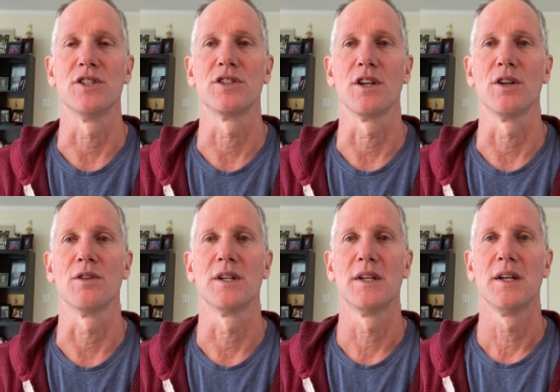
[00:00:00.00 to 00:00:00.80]

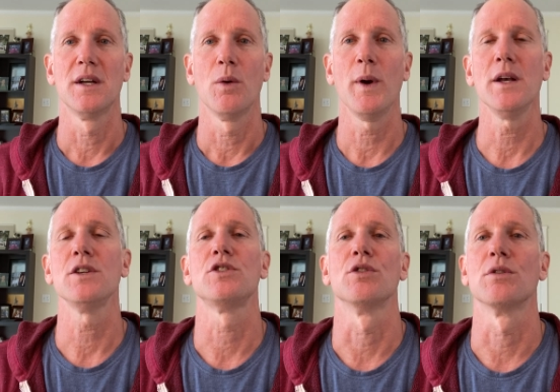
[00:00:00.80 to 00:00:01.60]
show. Where
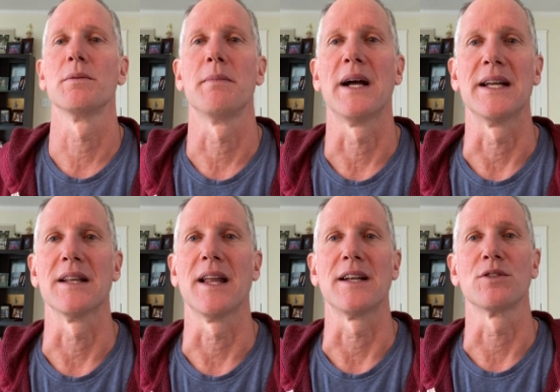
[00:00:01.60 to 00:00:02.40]
does your
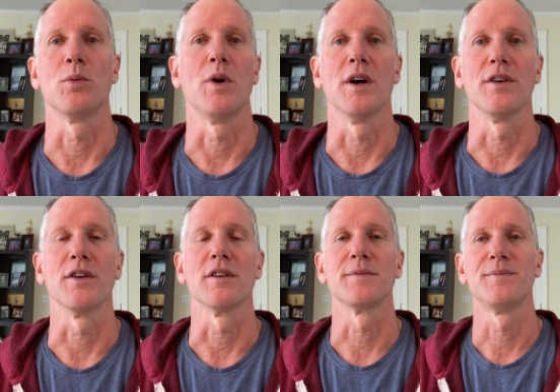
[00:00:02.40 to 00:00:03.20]
mind like to
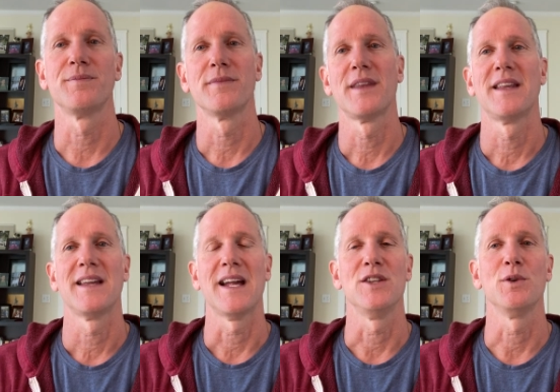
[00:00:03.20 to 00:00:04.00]
wander?
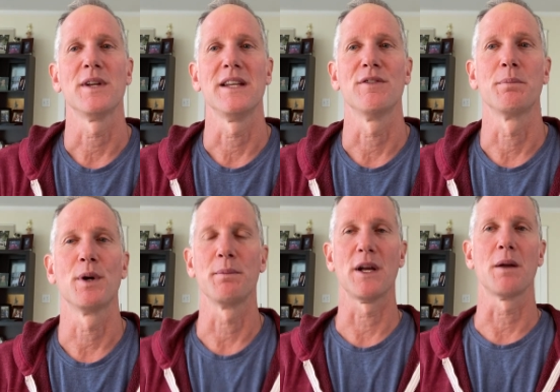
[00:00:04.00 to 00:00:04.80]
And you can even
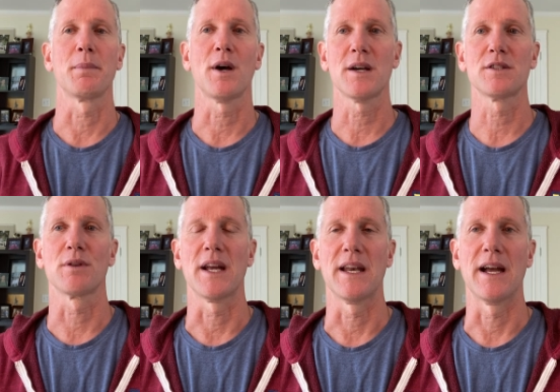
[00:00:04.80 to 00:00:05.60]
put me on pause
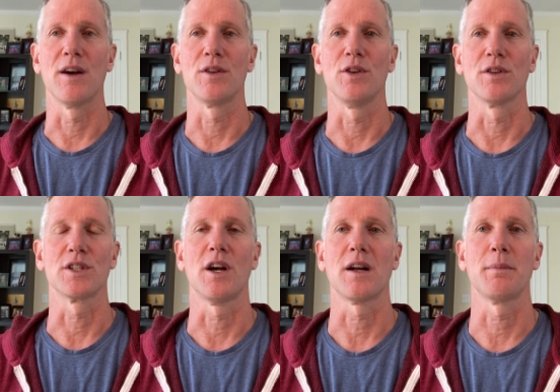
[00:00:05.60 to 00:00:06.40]
right now and you can
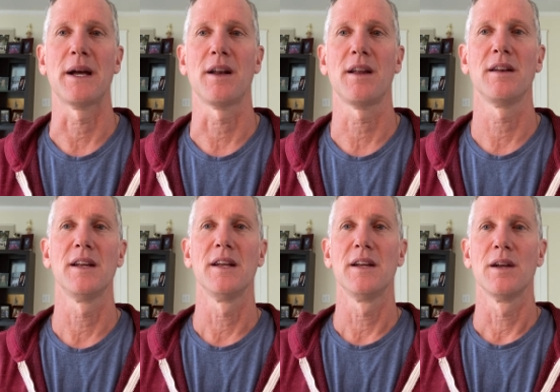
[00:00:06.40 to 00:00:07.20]
talk about it
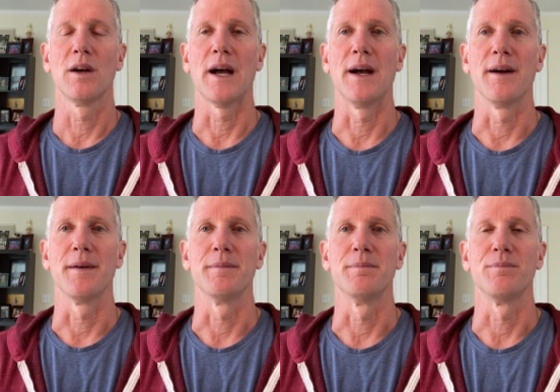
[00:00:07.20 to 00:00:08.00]

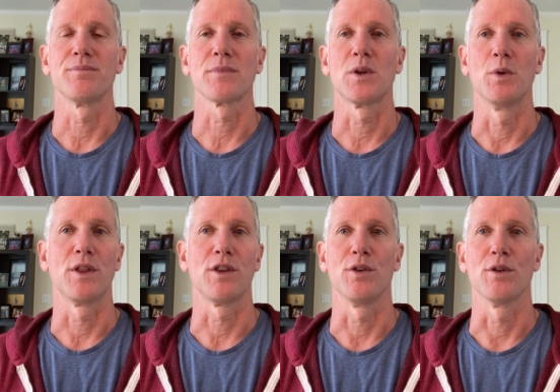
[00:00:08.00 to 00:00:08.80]

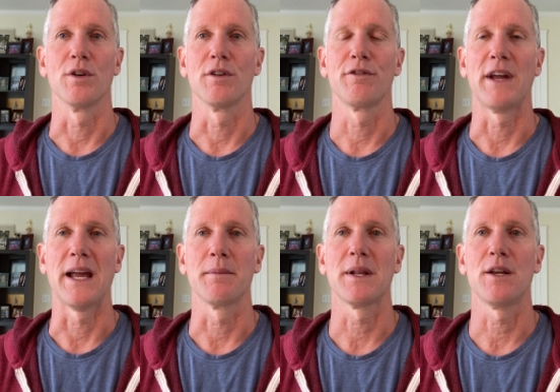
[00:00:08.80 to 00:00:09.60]
with your
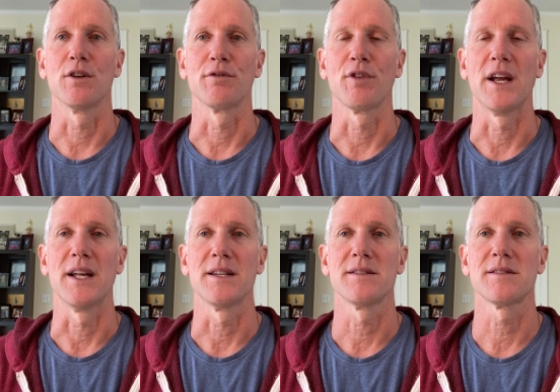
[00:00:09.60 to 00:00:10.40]
family or
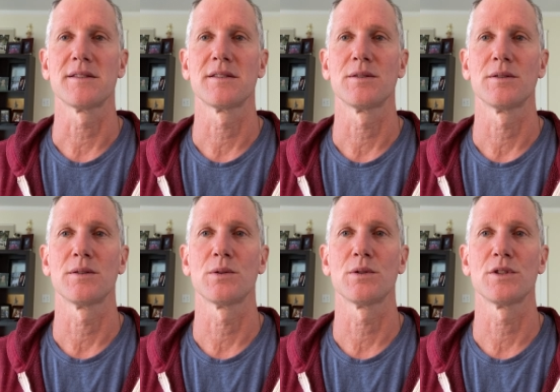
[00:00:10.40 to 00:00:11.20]
friends,
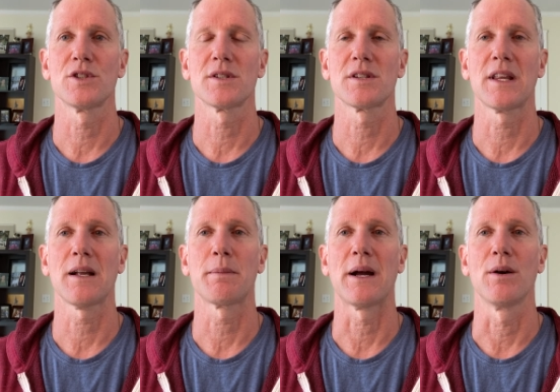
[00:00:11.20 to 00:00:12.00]
or just
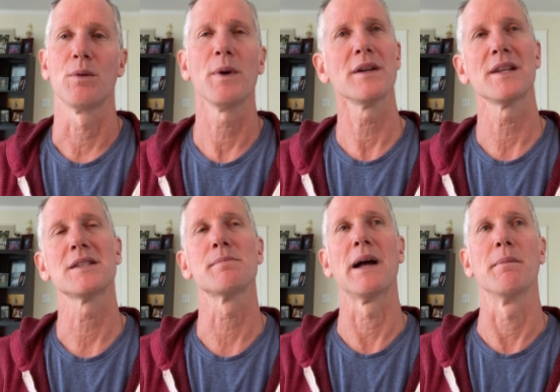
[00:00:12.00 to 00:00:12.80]
think about, where
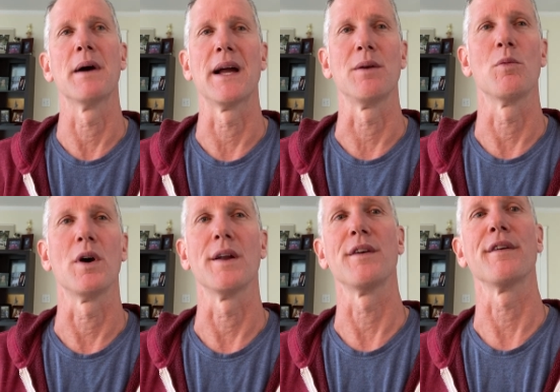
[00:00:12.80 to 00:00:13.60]
does my mind
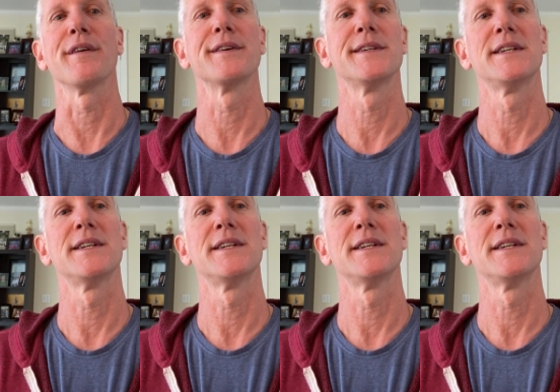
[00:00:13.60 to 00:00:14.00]
wander?